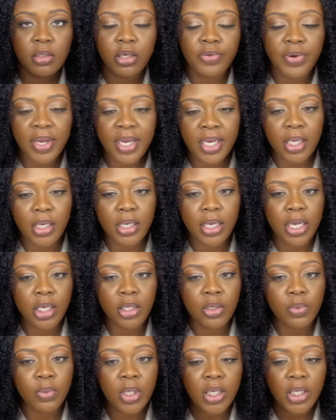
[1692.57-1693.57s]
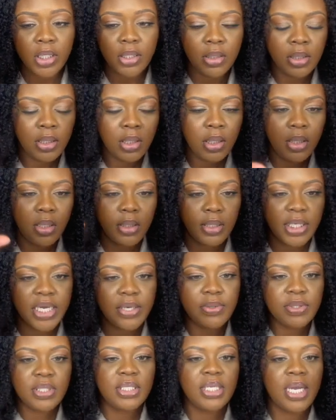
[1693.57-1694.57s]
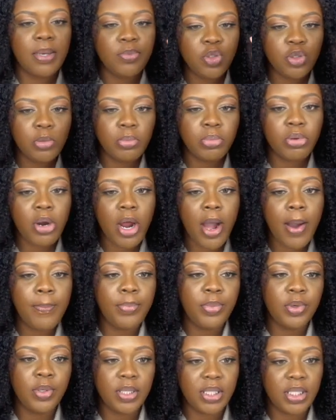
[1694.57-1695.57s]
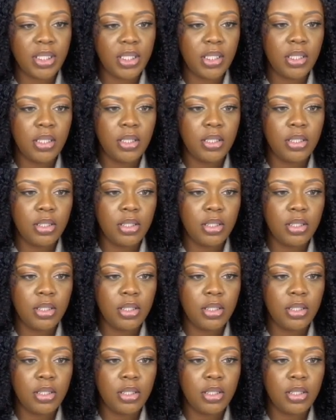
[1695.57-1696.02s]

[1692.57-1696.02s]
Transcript: the gradient how you want, now it's time to properly